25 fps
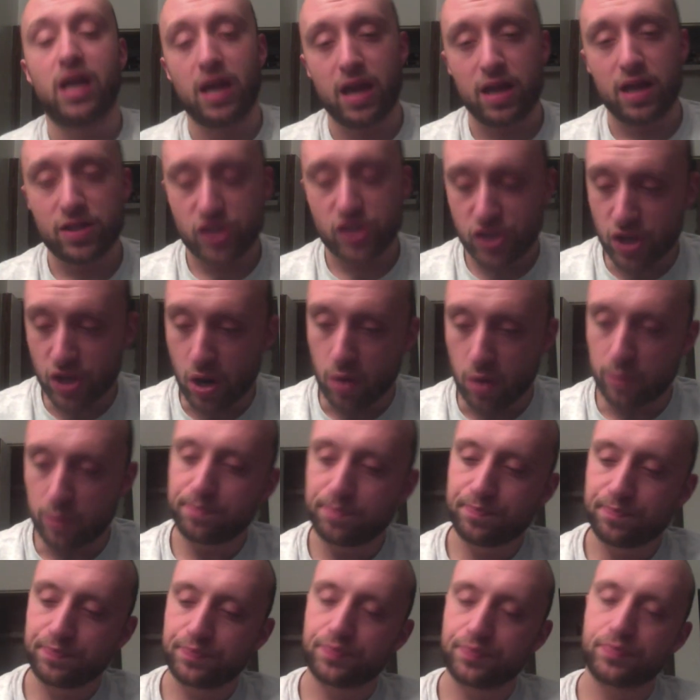So,
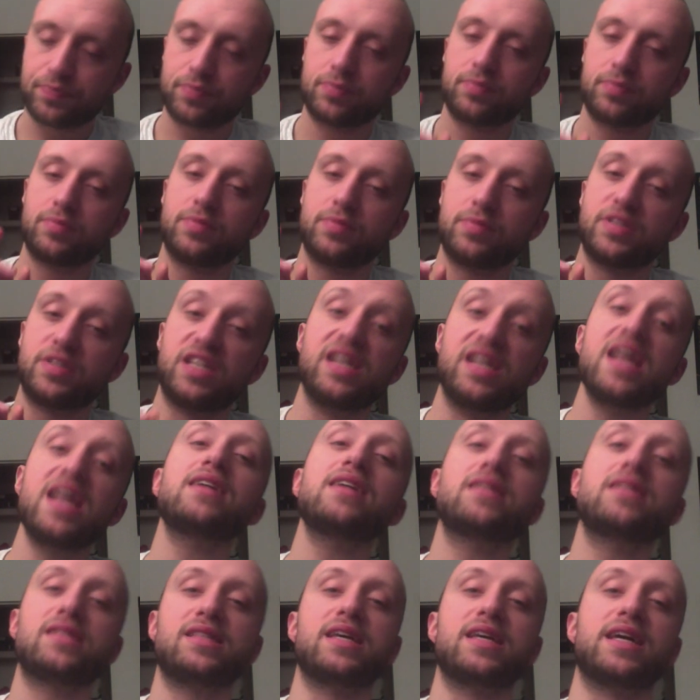the
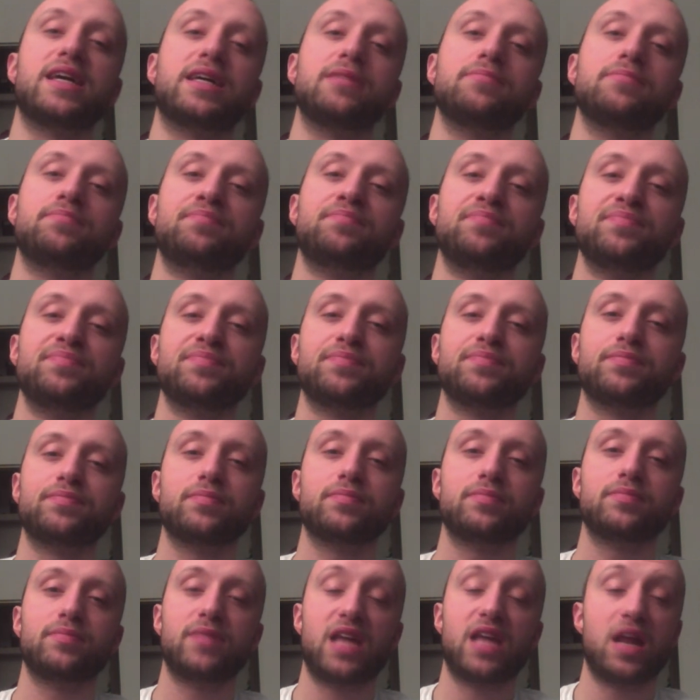next thing
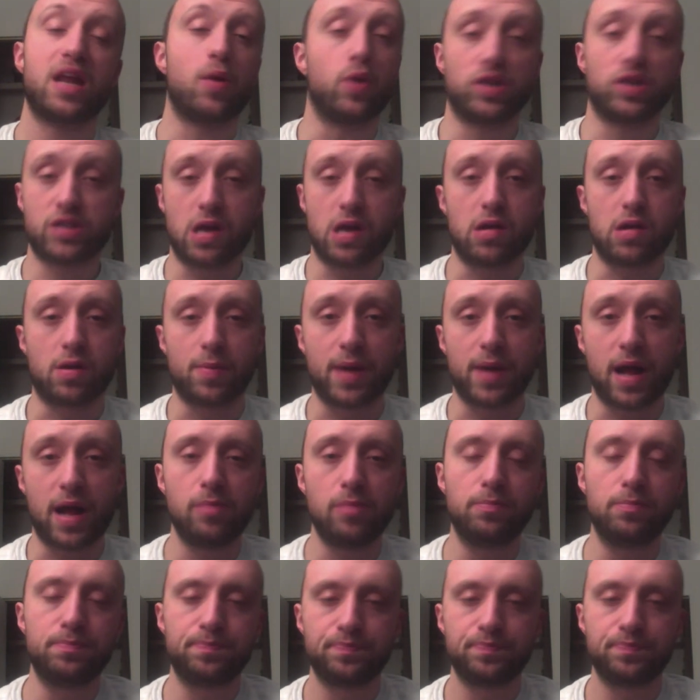that I want to talk
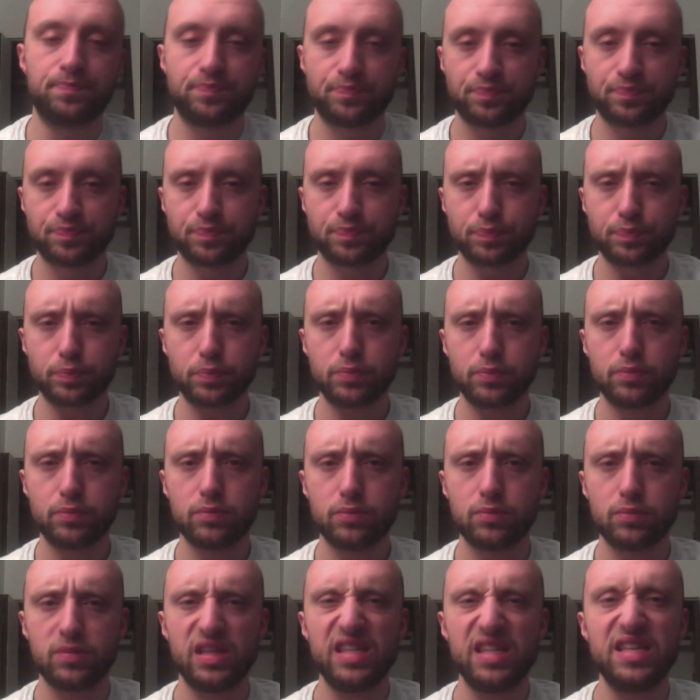about
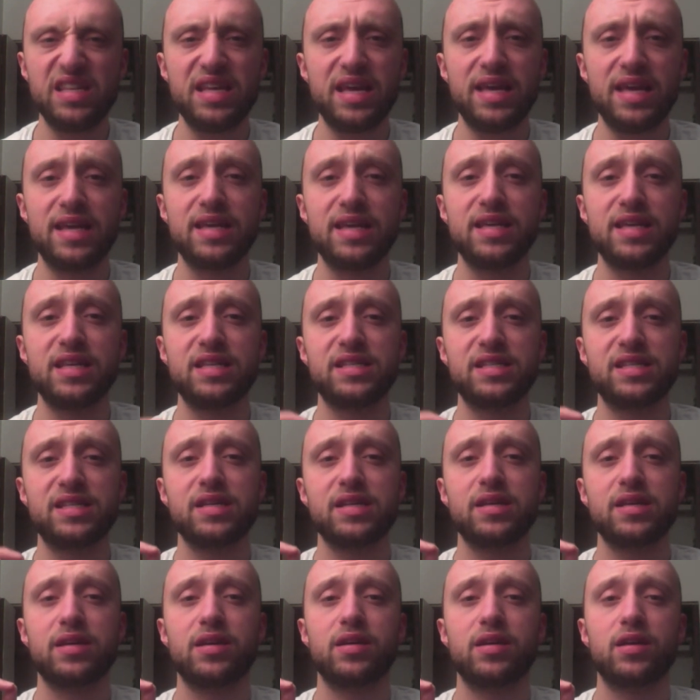is
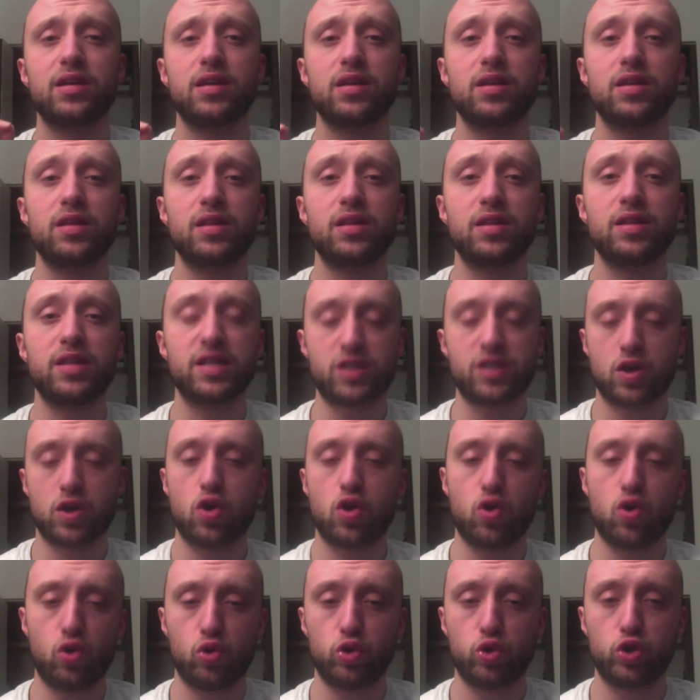this
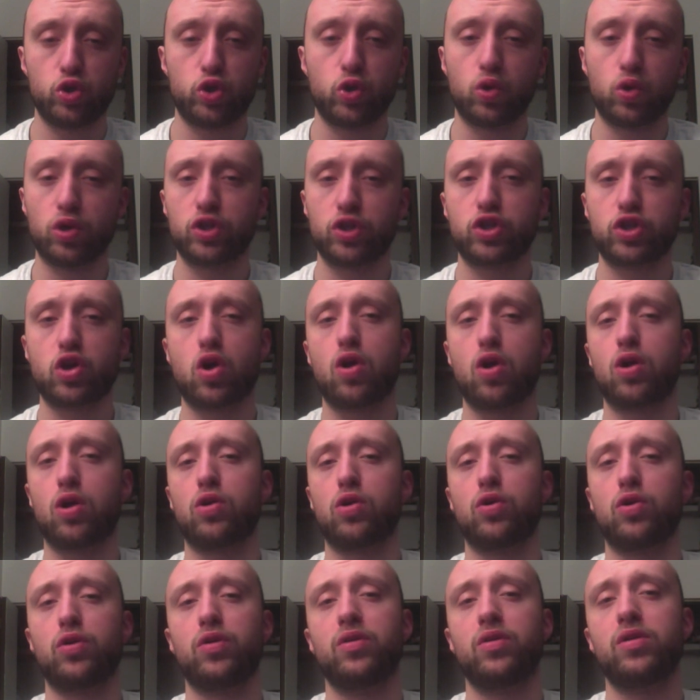whole George
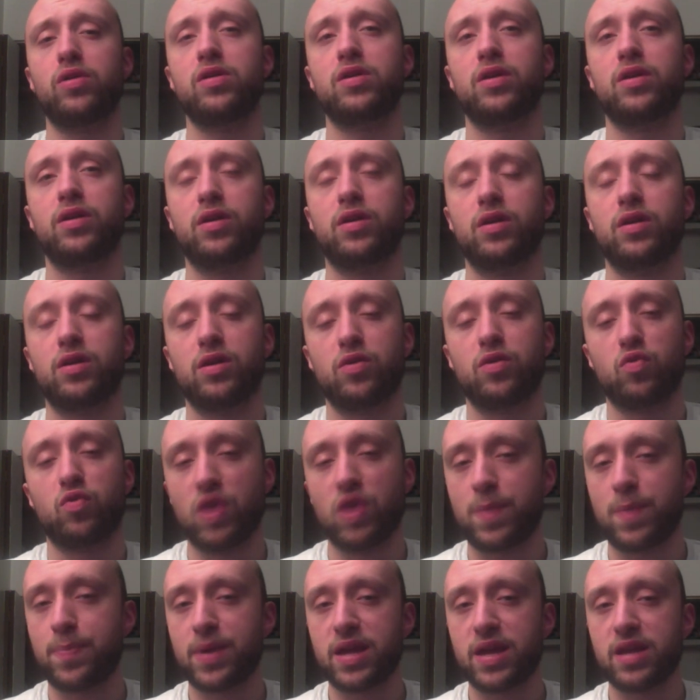Karl
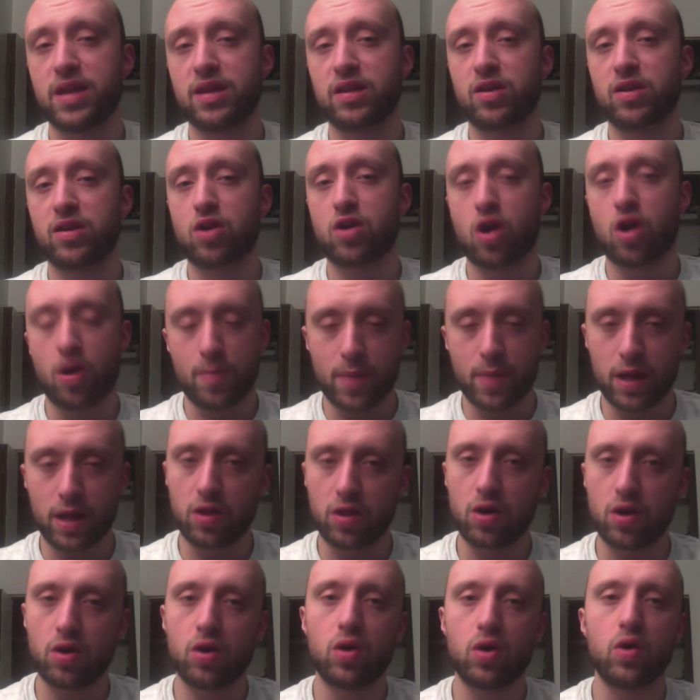ripping
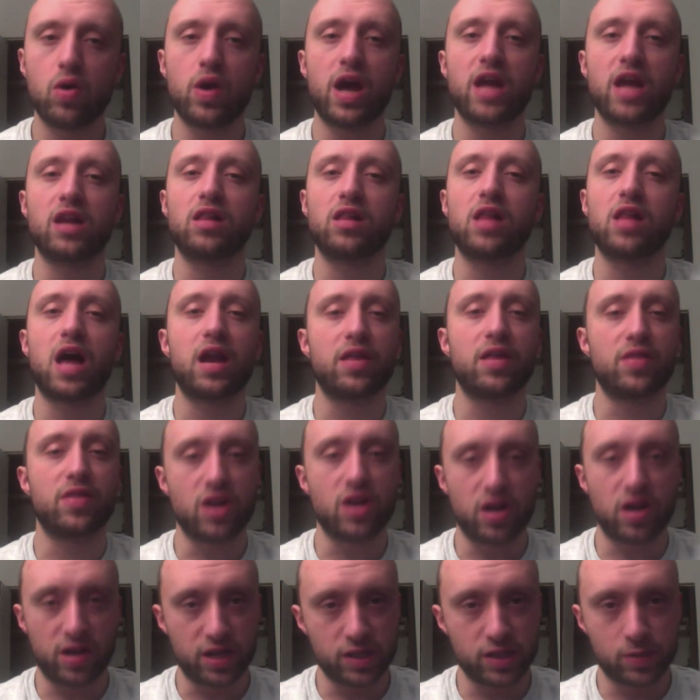Carmelo and a lot of the
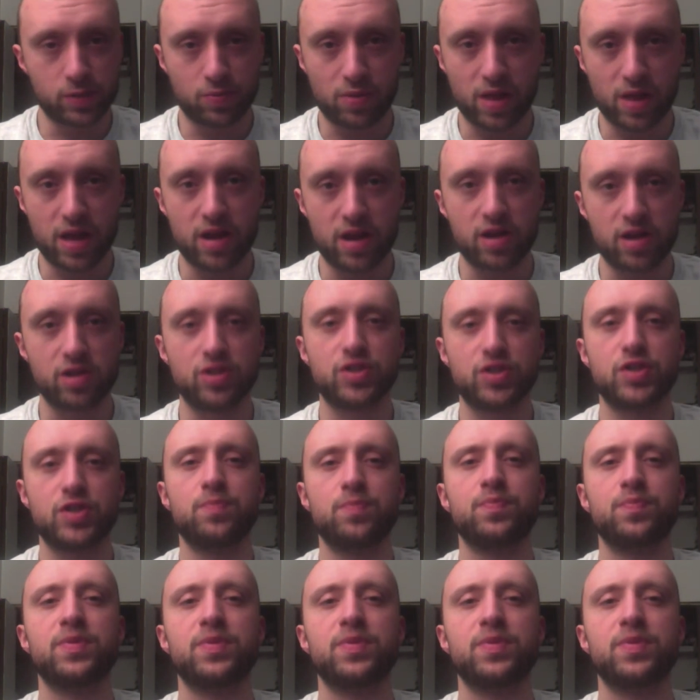Nuggets players